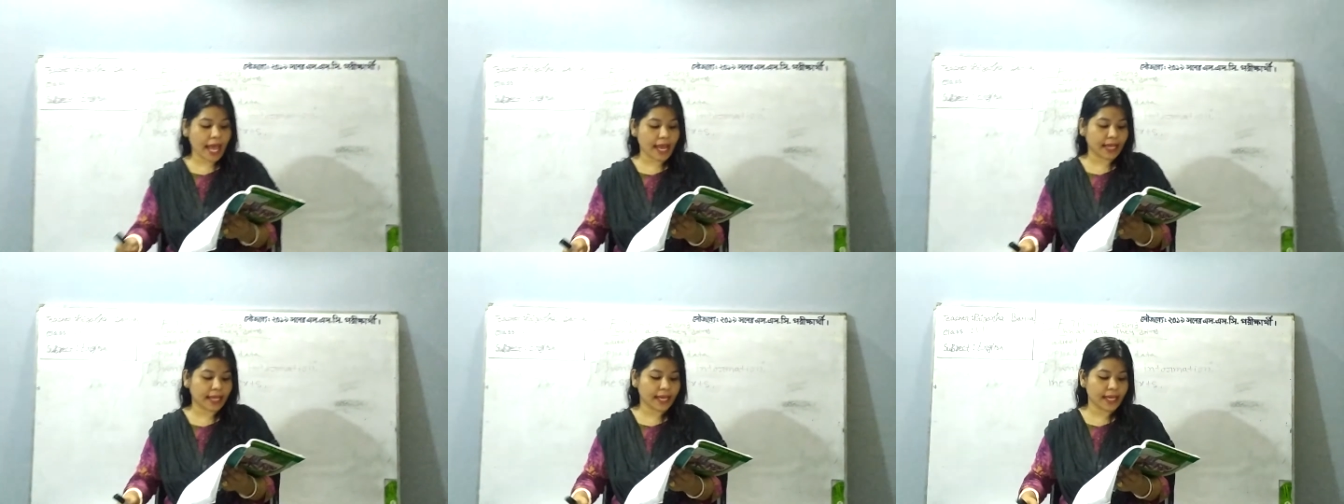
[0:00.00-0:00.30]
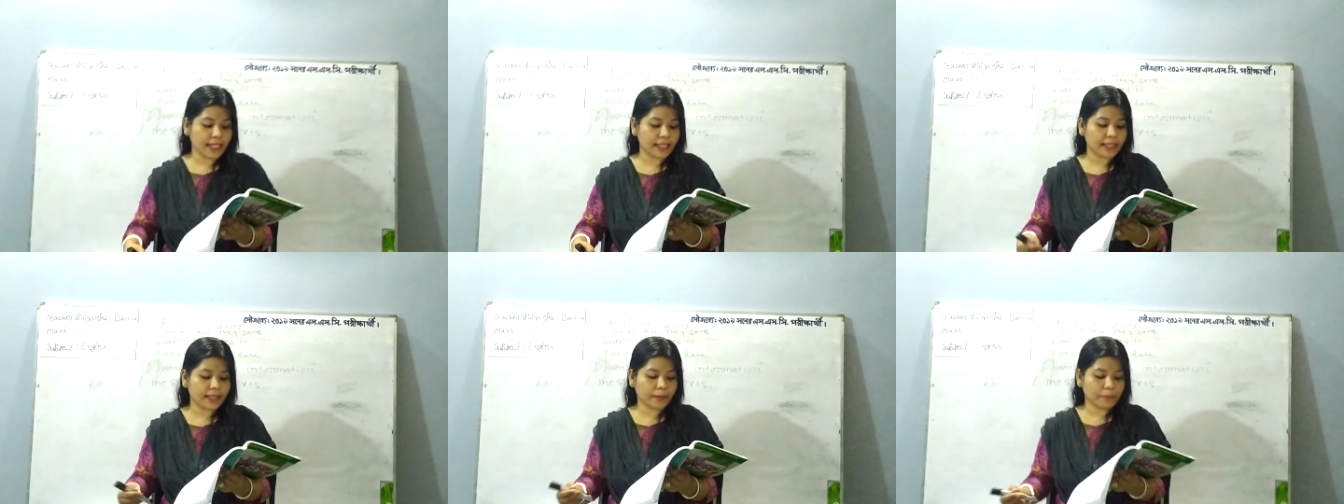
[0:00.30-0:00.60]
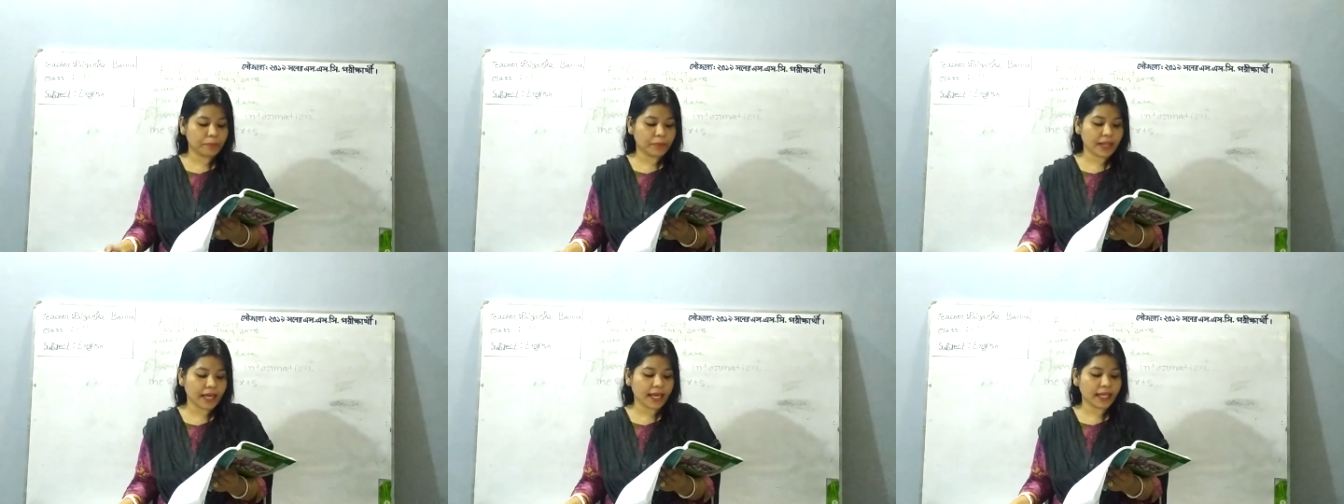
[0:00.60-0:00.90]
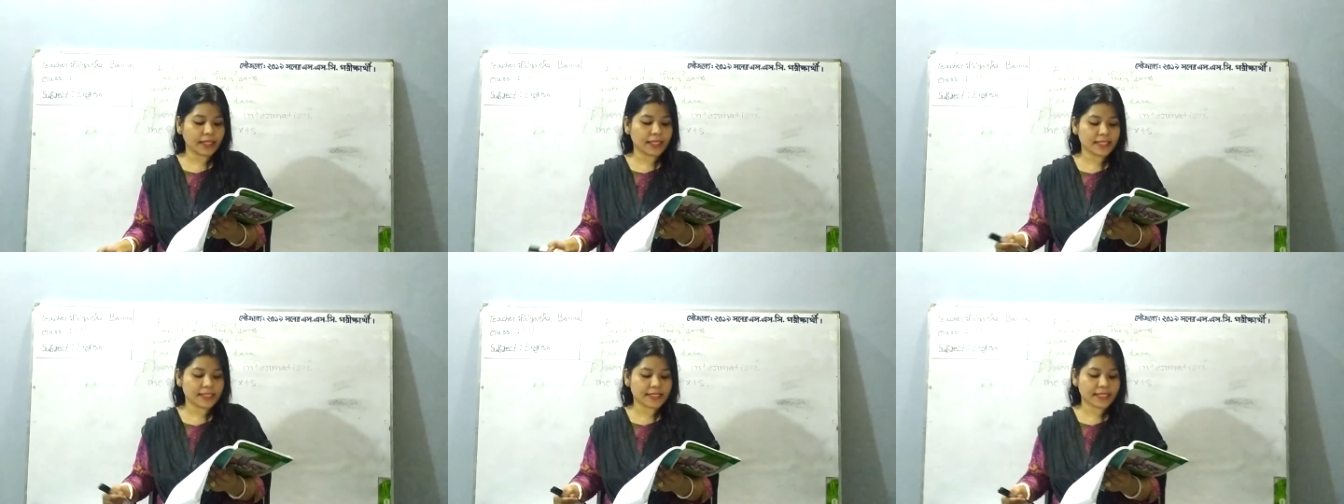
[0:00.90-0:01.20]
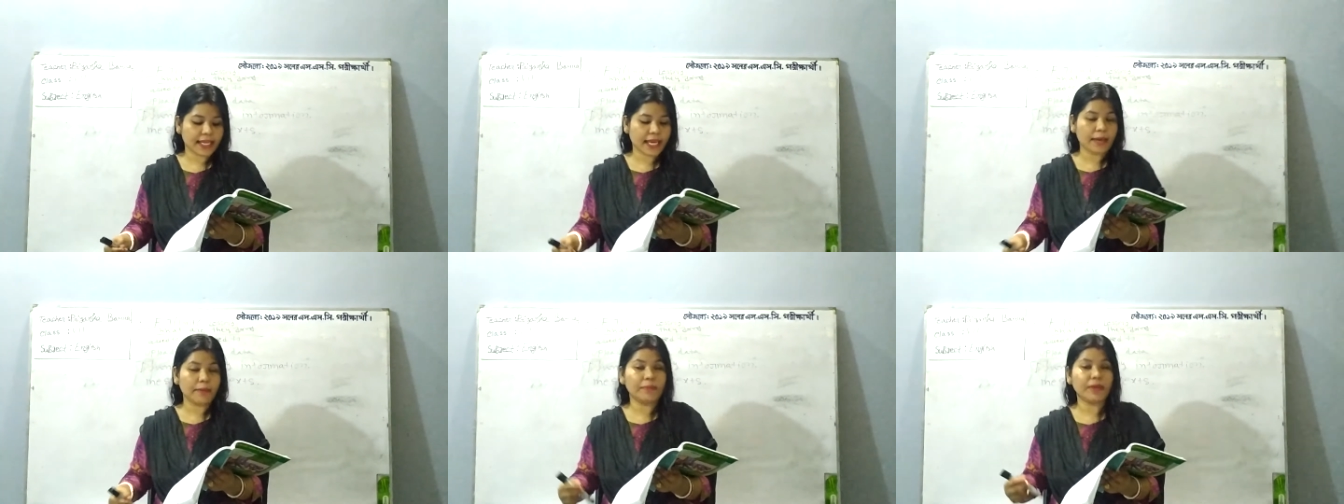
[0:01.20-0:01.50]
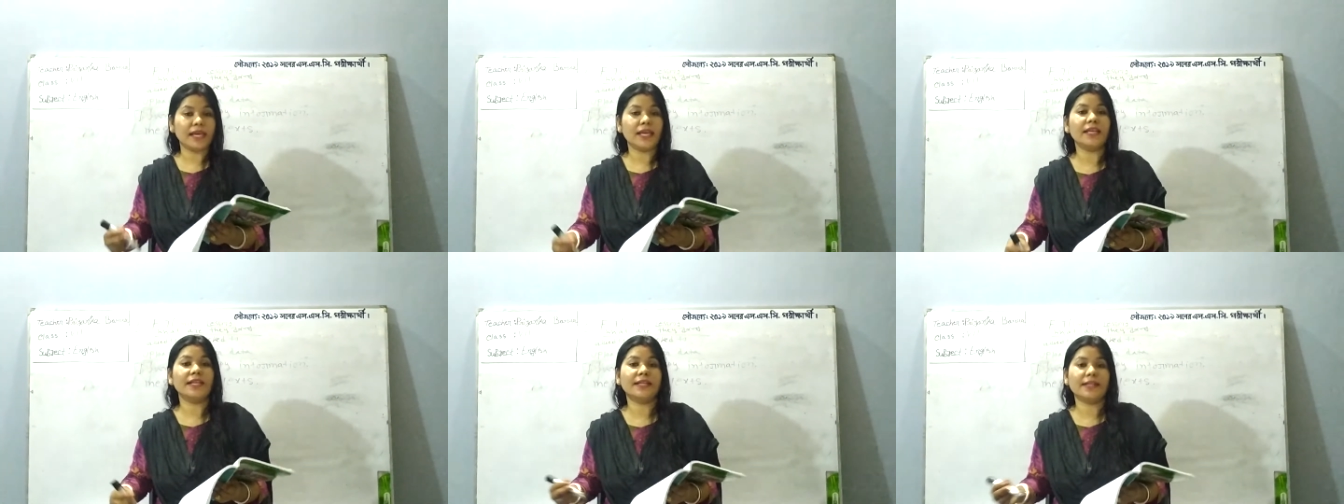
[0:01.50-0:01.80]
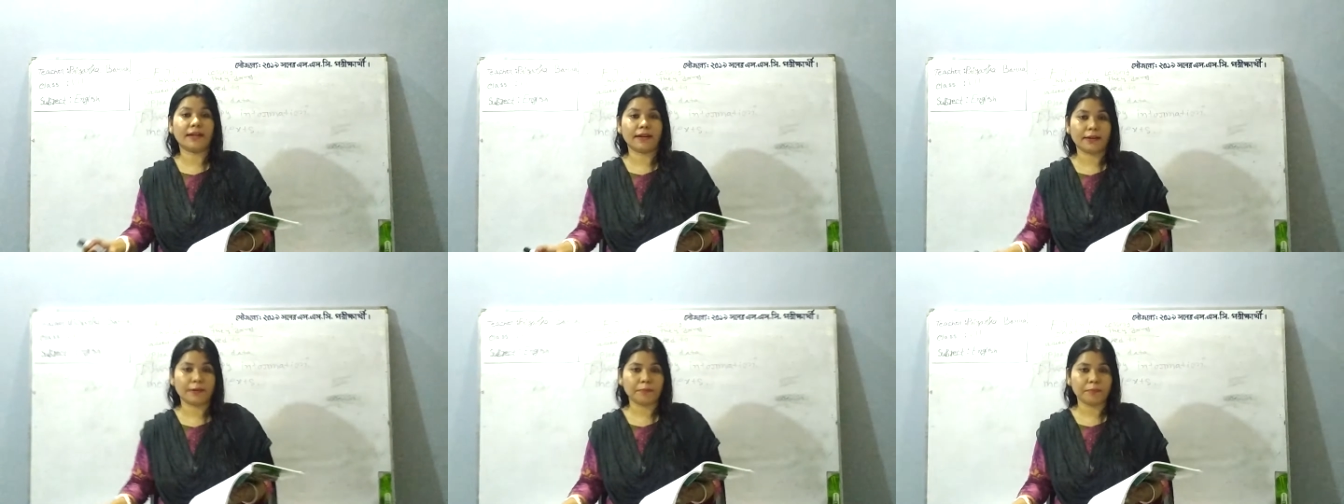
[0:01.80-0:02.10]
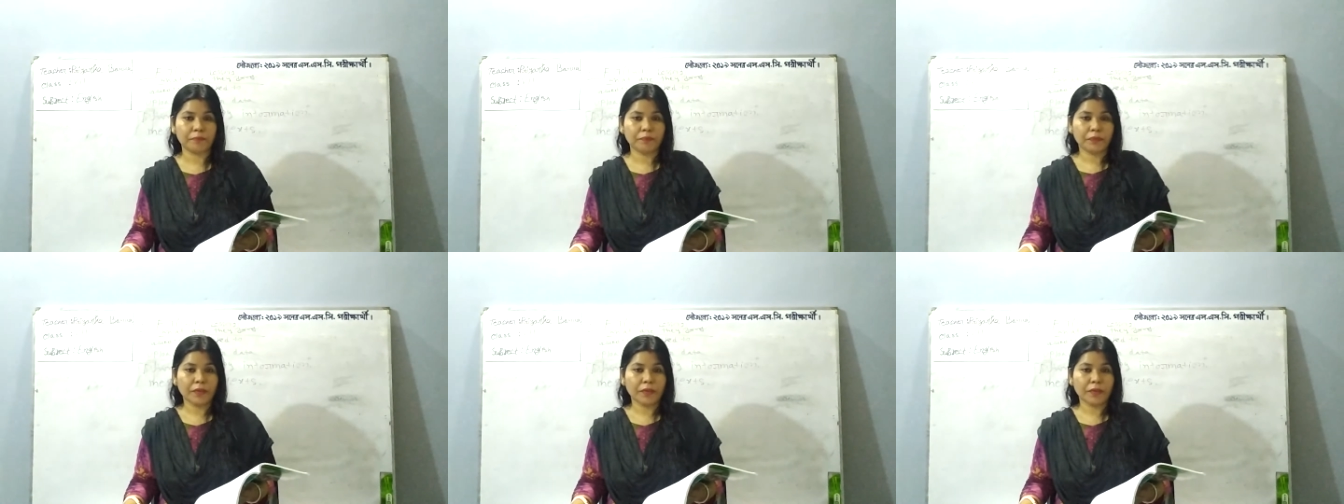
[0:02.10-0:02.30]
again. They play this game in turn.